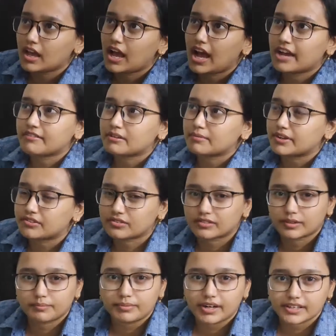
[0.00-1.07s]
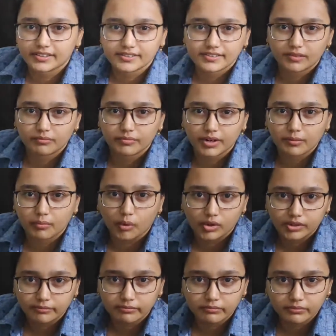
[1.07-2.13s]
I will mention the price somewhere
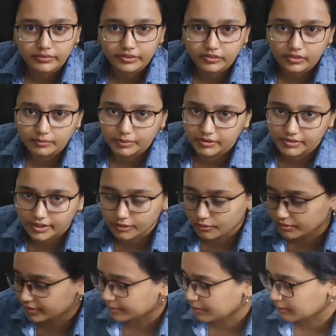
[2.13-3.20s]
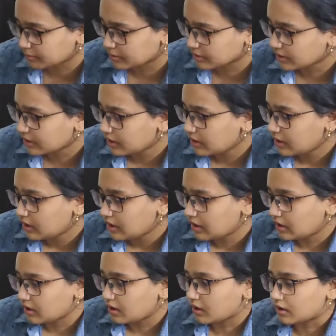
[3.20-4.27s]
bottom here because I don't remember.
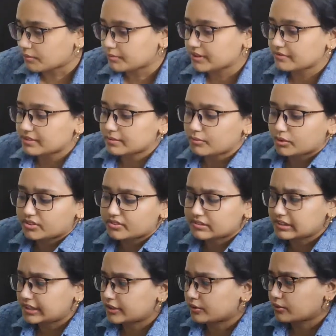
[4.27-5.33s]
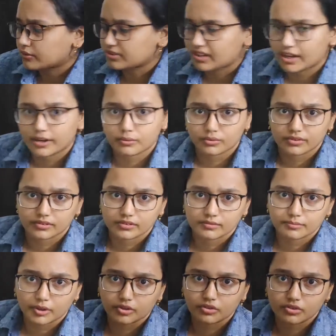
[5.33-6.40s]
Even Monstera Adenosine was
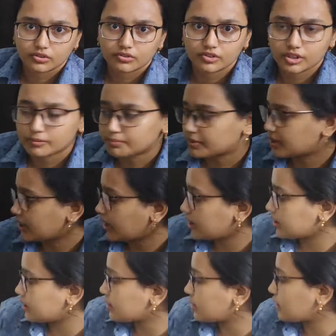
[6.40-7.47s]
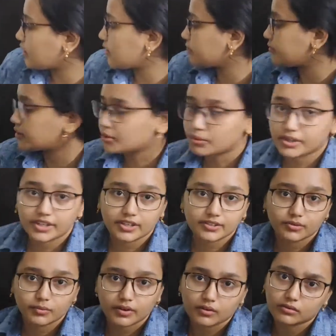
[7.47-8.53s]
much cheaper, and
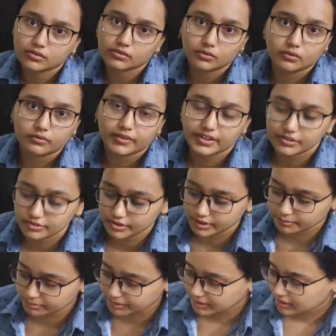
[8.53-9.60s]
Fittonias were also very cheap,